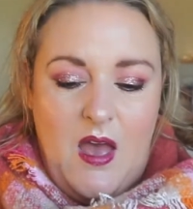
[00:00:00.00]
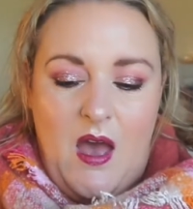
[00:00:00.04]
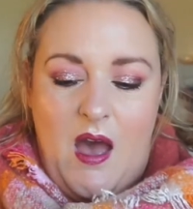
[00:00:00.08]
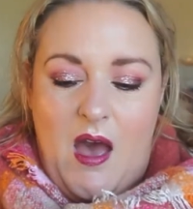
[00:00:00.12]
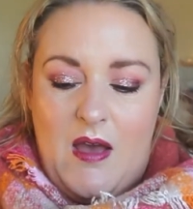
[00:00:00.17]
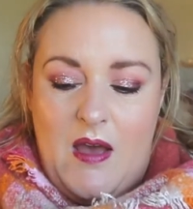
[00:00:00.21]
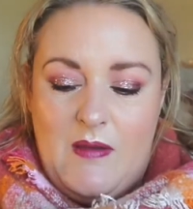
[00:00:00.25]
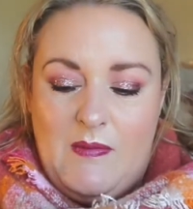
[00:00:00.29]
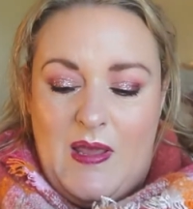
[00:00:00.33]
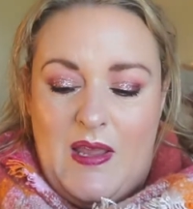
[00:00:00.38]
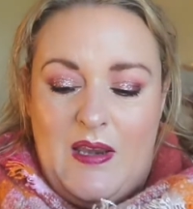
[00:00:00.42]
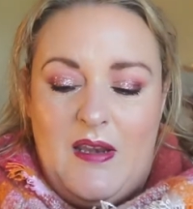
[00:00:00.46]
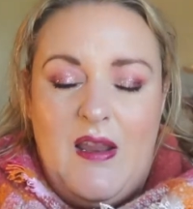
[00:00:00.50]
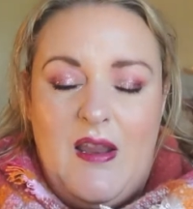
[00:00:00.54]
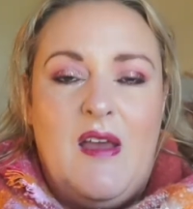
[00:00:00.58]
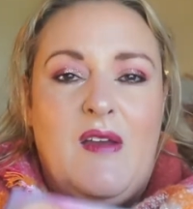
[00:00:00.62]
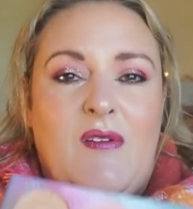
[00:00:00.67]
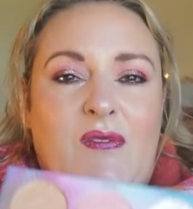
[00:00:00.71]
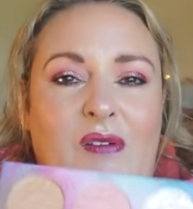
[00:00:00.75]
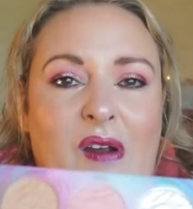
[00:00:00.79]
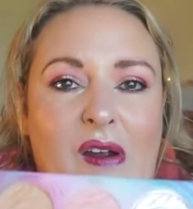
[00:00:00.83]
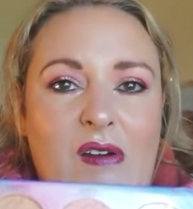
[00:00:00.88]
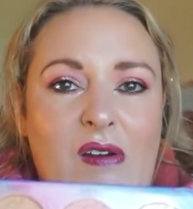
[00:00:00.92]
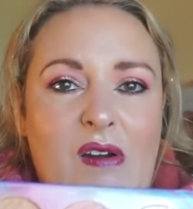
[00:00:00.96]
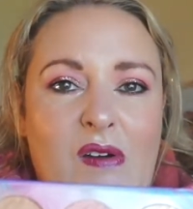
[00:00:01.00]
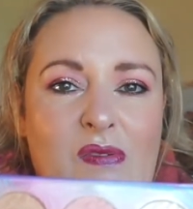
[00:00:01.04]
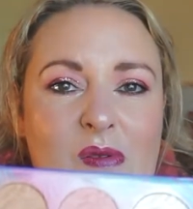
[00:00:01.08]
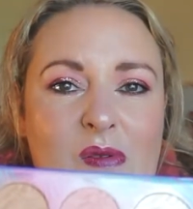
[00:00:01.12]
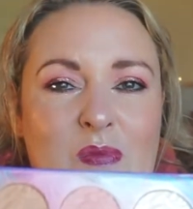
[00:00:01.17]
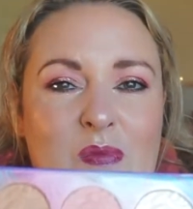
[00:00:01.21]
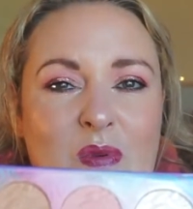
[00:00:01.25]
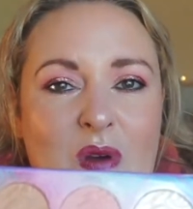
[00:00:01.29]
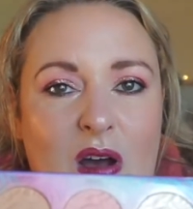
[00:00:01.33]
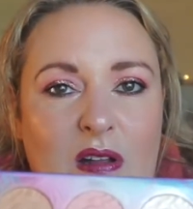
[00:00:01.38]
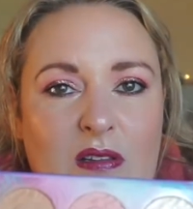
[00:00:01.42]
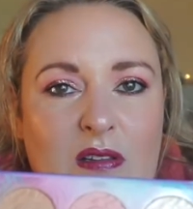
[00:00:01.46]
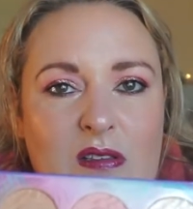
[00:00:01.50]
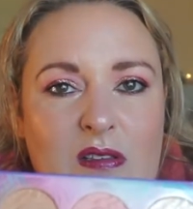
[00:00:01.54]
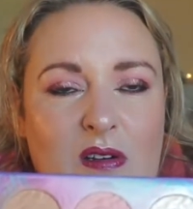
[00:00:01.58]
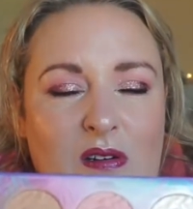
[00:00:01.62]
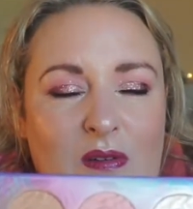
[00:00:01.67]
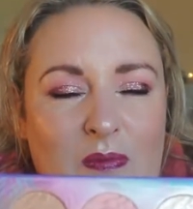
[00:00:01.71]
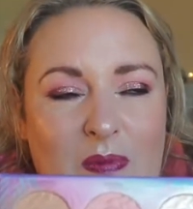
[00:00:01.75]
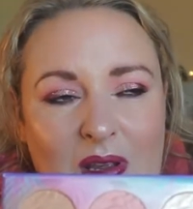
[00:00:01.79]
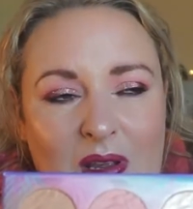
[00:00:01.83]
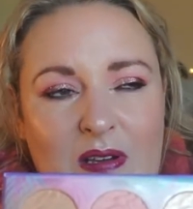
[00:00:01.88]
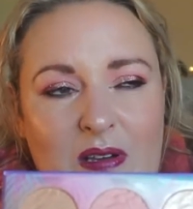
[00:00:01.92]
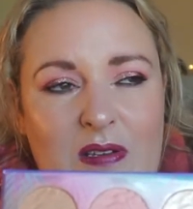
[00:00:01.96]
I mean, fair enough, a
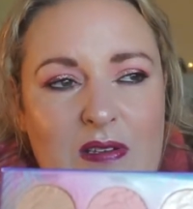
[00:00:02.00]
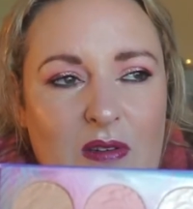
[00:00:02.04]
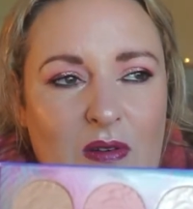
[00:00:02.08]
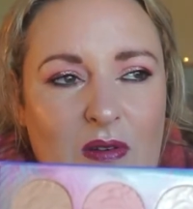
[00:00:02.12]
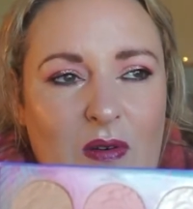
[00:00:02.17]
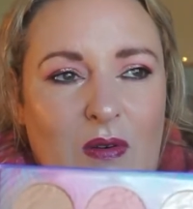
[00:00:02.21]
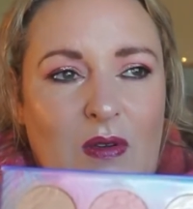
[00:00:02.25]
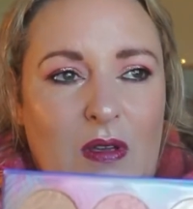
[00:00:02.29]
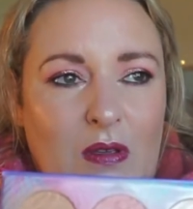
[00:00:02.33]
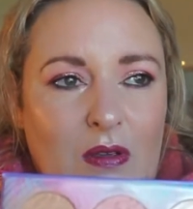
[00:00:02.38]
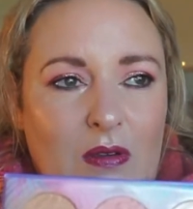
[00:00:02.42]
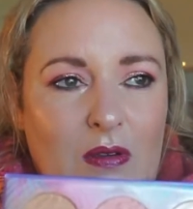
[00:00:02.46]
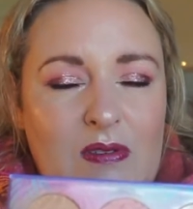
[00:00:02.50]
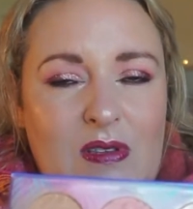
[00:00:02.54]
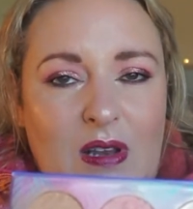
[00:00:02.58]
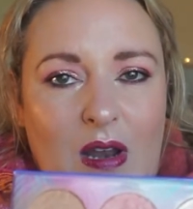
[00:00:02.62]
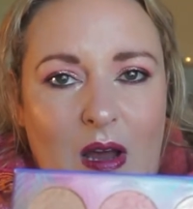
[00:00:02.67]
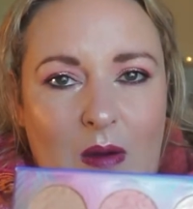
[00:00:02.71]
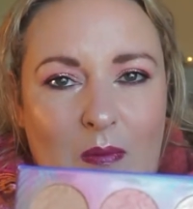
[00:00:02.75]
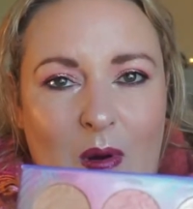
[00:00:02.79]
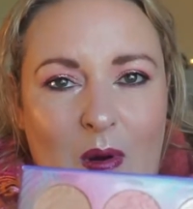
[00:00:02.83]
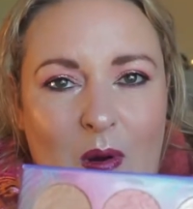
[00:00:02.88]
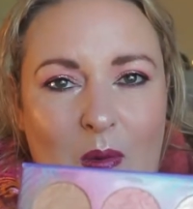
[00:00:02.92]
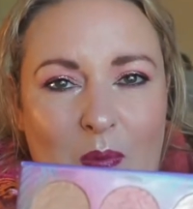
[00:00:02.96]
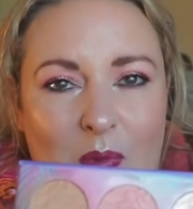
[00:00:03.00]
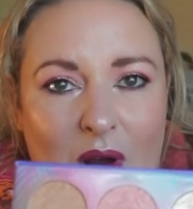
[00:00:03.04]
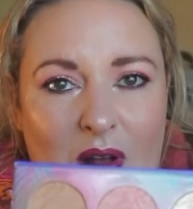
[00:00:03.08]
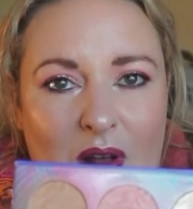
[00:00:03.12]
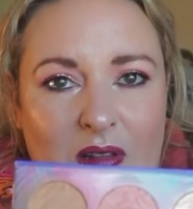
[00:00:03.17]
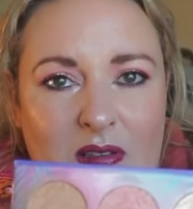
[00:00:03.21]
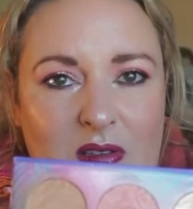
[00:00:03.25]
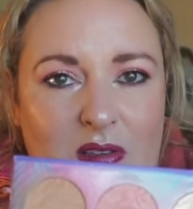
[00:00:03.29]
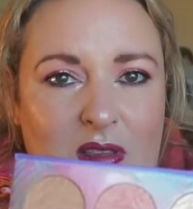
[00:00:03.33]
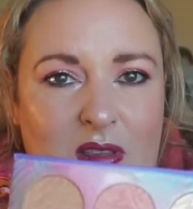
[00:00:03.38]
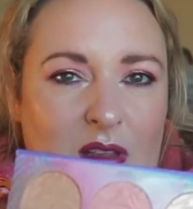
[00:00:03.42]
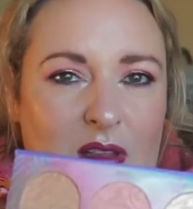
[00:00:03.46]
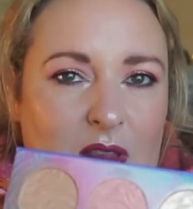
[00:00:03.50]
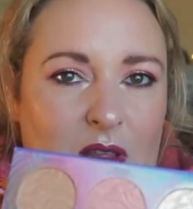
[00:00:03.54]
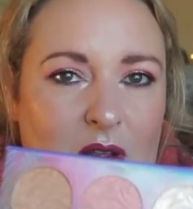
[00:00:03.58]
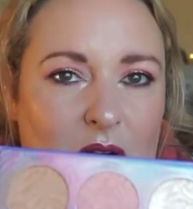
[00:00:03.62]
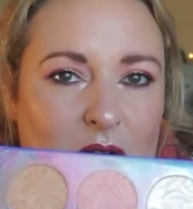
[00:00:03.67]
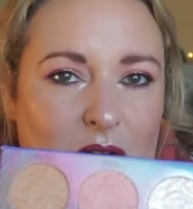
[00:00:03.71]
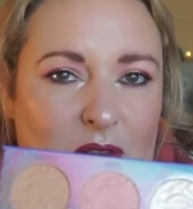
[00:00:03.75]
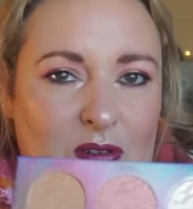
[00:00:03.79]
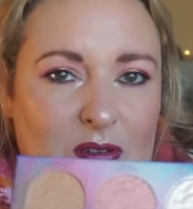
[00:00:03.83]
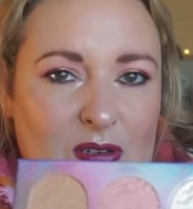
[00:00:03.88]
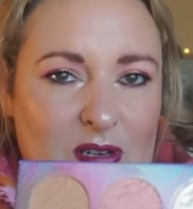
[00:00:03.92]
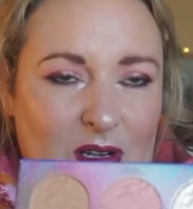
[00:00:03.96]
bronzer, because you know you use a lot more bronzer than the
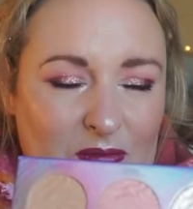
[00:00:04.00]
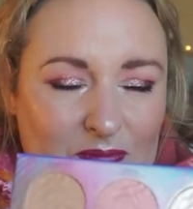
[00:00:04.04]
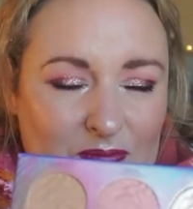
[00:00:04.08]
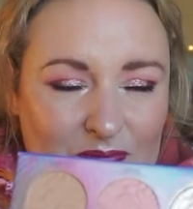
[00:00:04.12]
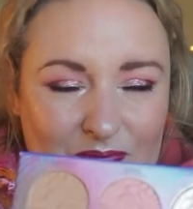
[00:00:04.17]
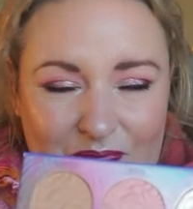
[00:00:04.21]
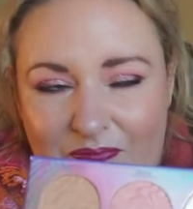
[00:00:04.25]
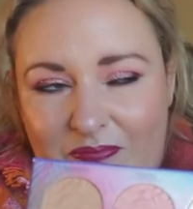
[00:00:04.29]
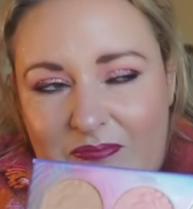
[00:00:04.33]
other two,